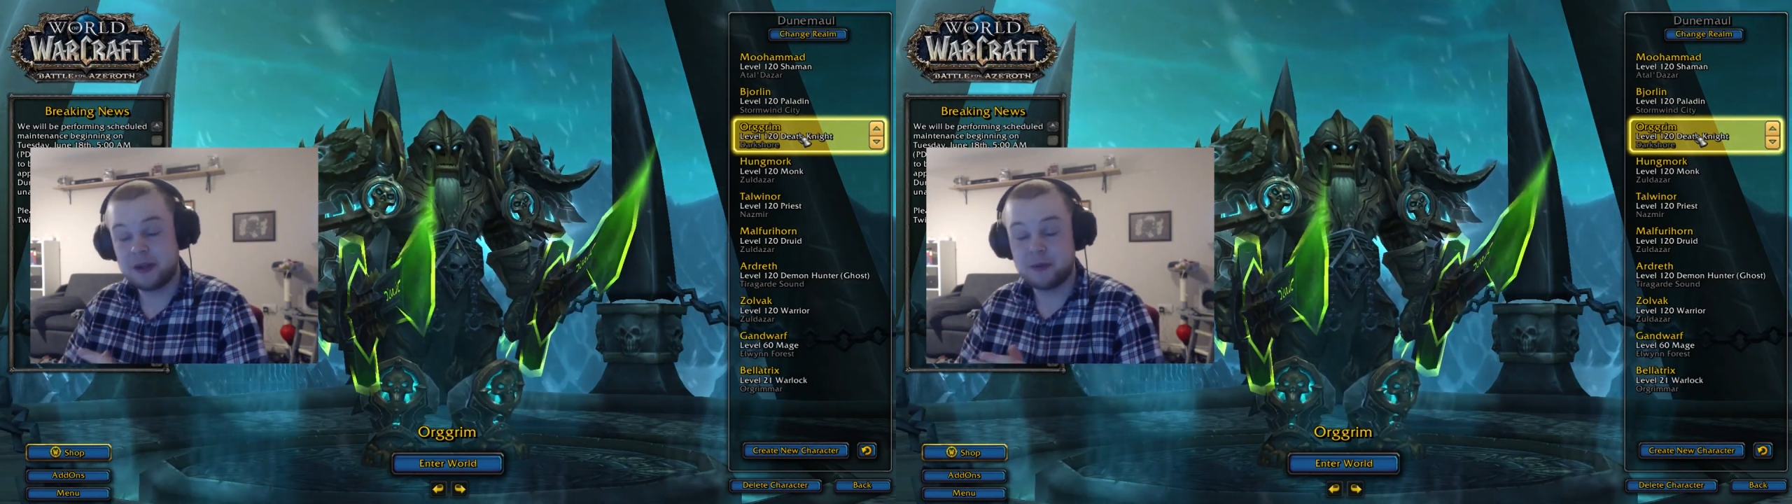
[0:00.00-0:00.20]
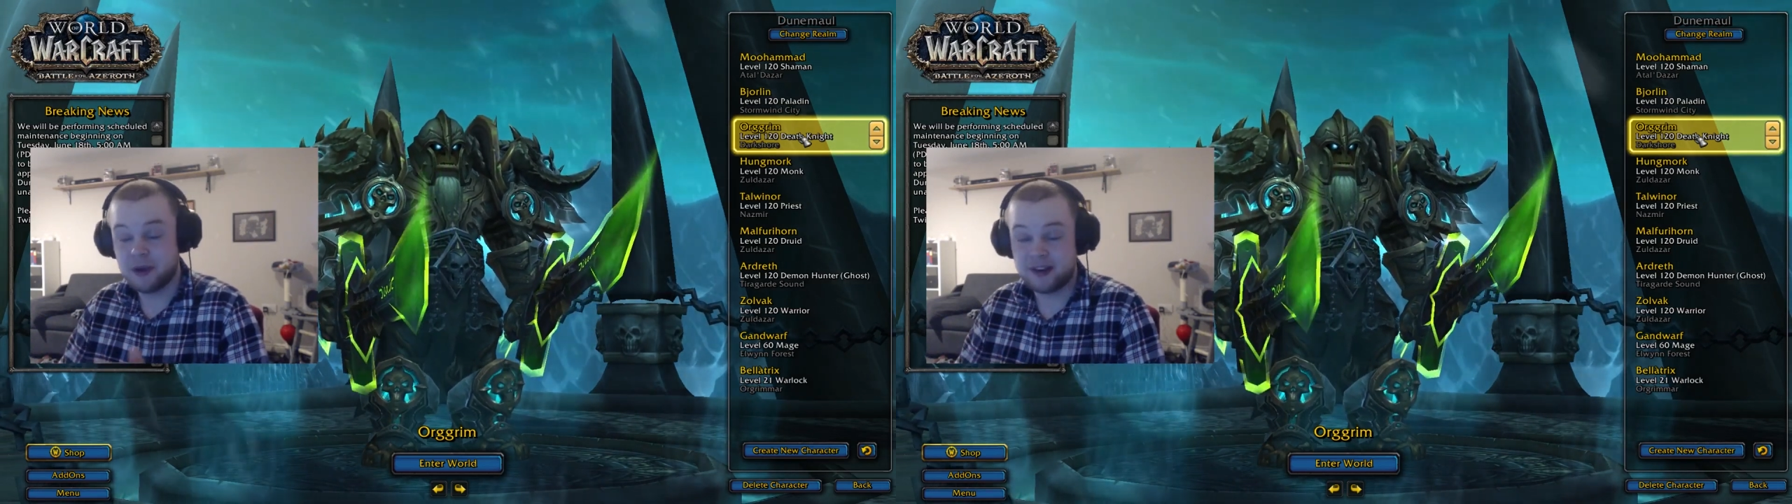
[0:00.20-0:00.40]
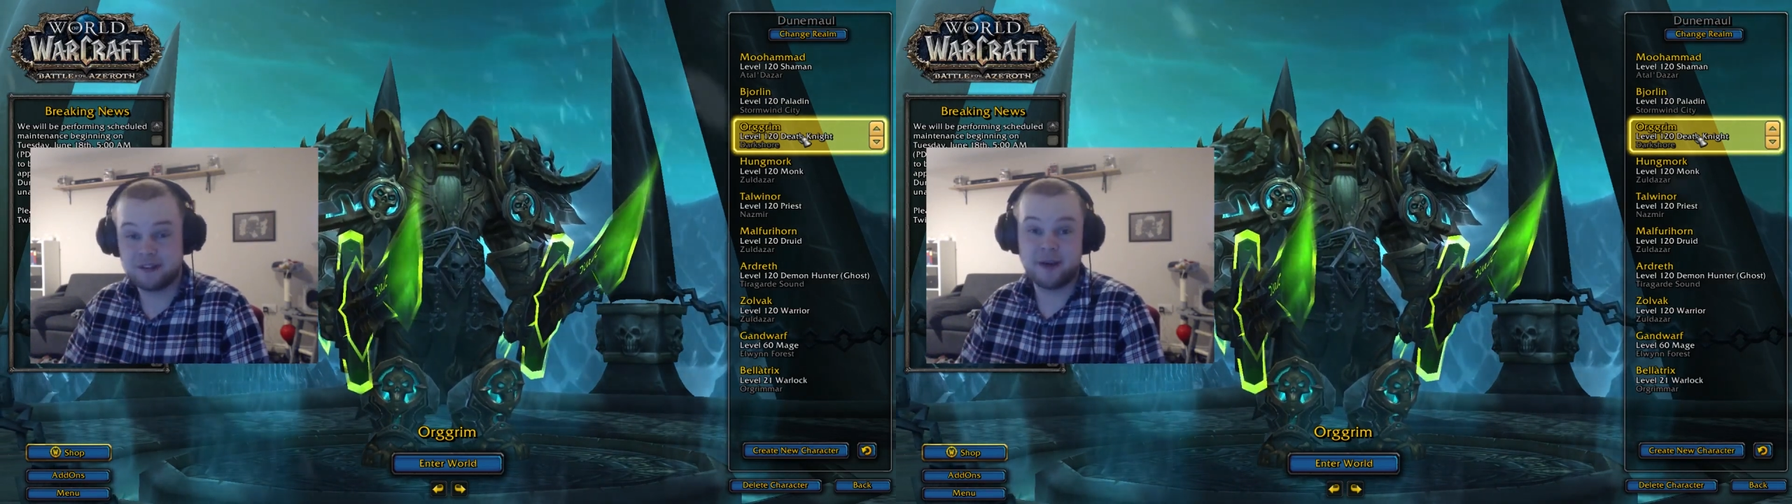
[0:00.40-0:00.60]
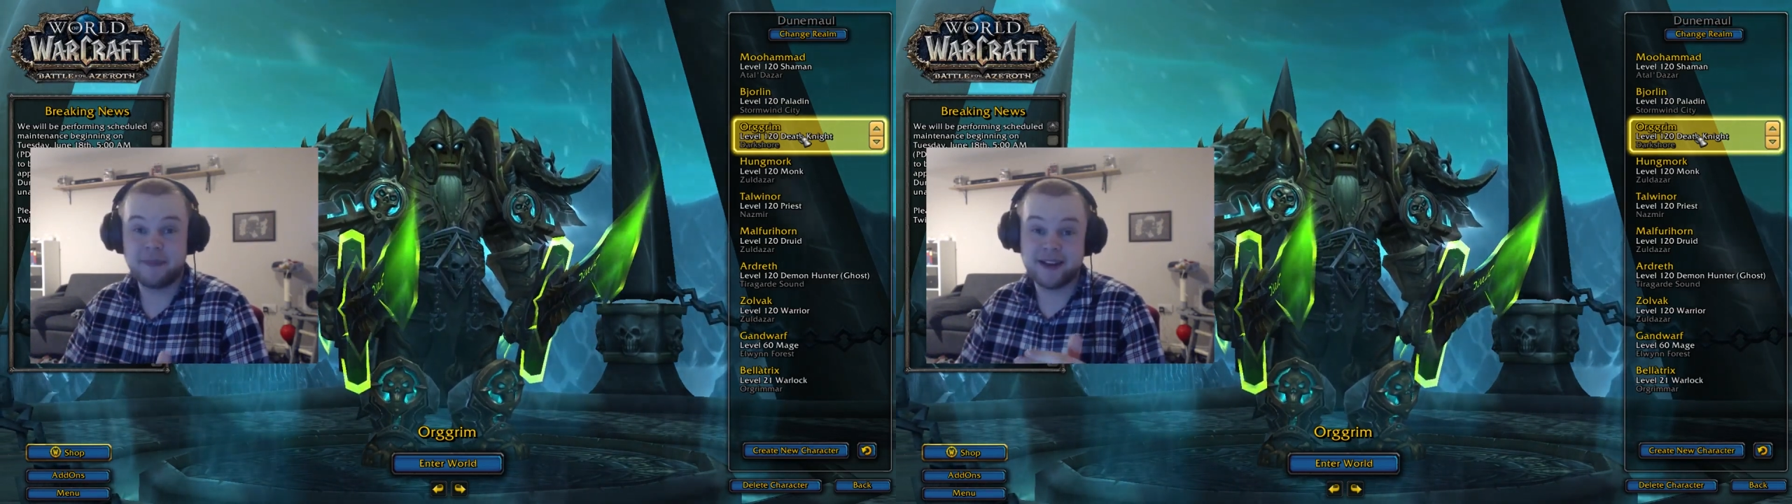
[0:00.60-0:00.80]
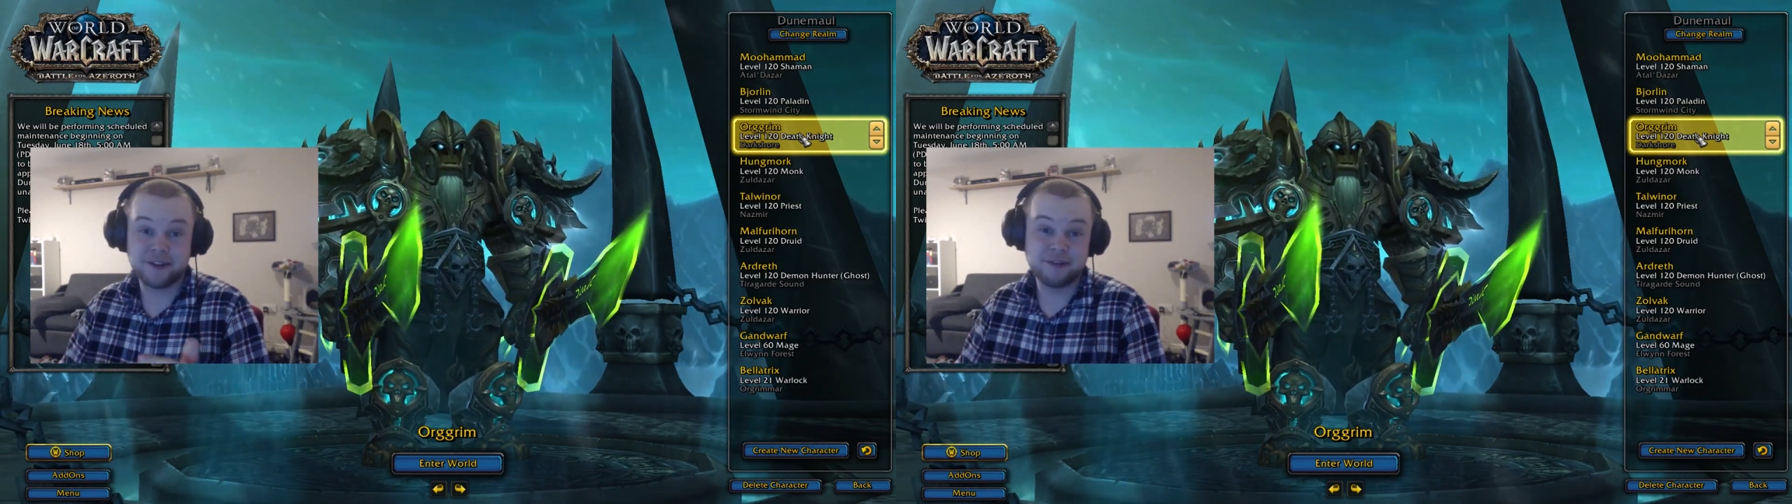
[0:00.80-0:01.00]
won't level up
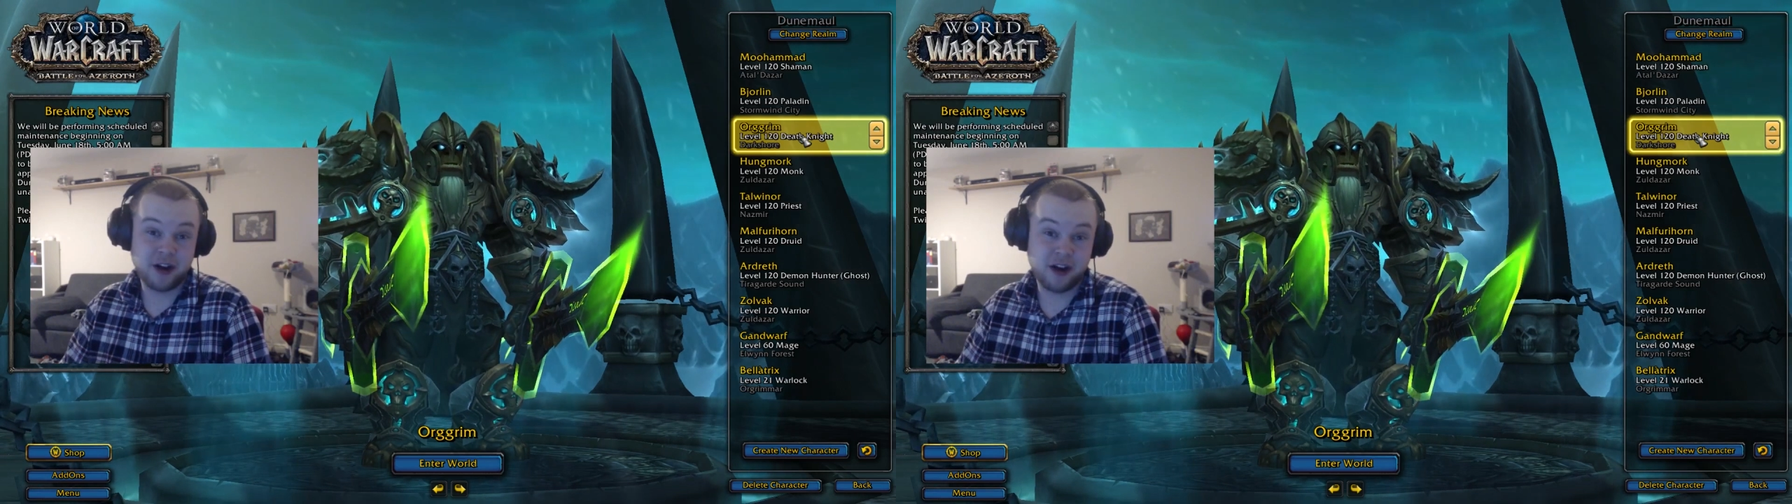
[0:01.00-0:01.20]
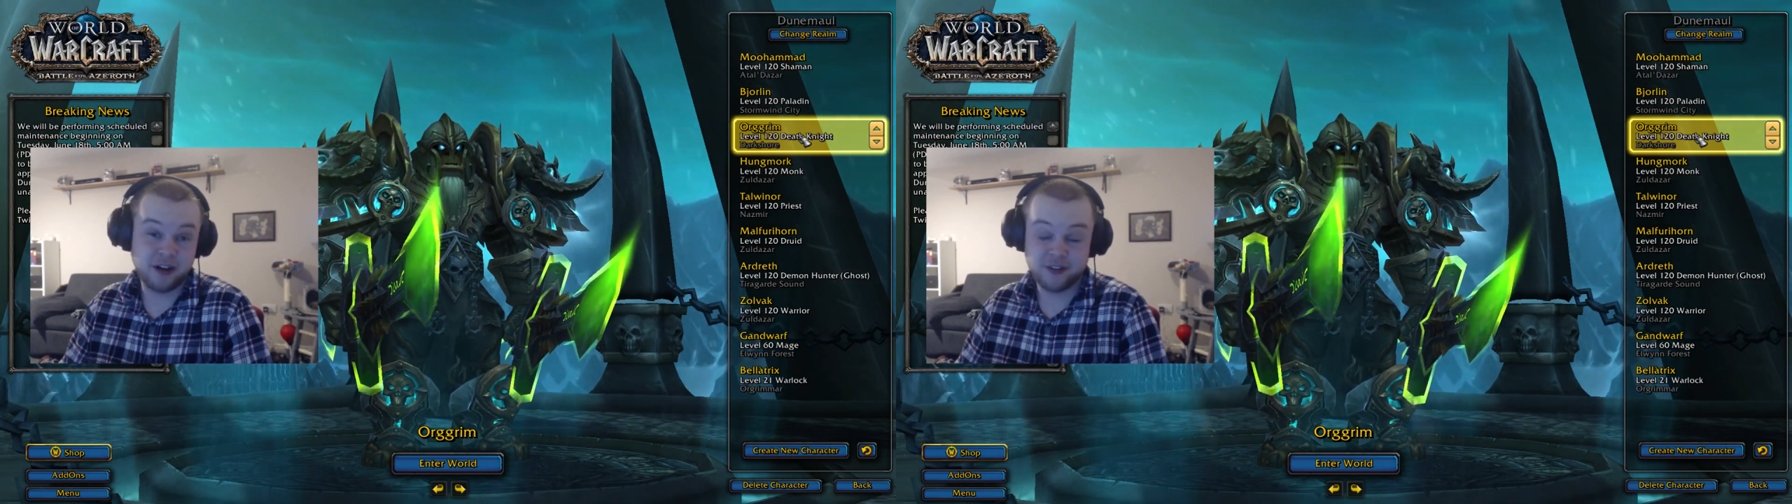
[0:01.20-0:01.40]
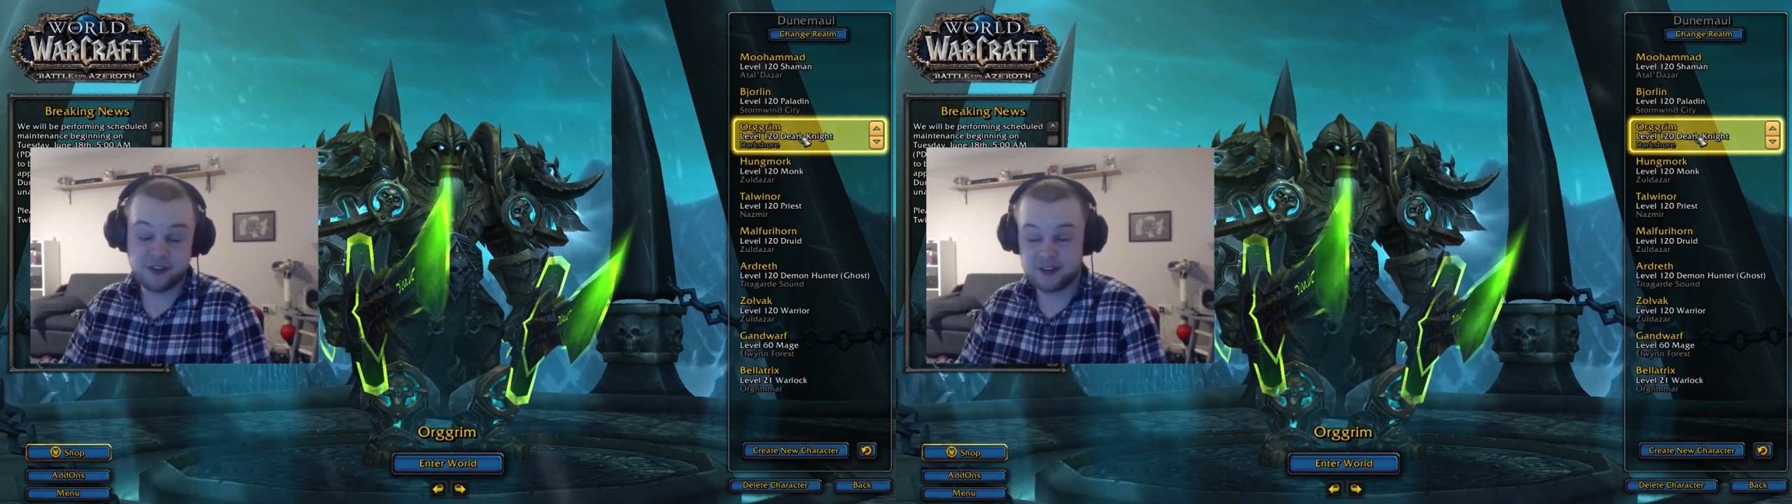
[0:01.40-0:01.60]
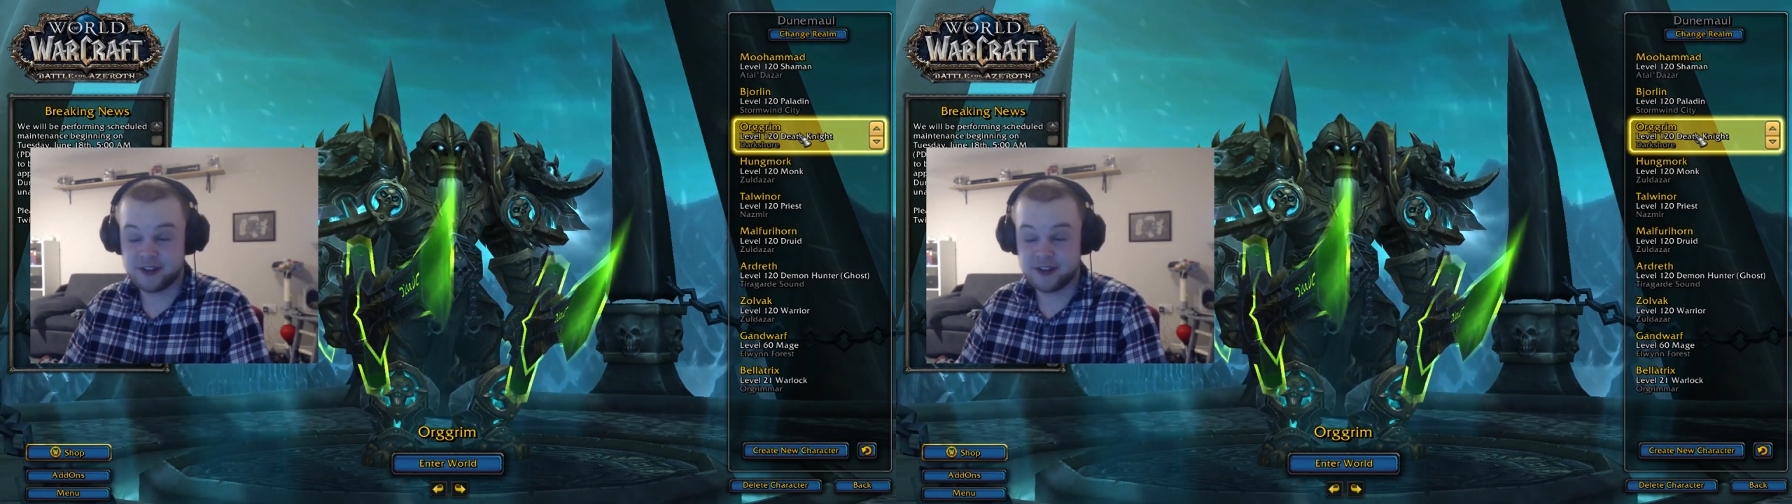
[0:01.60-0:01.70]
as fast.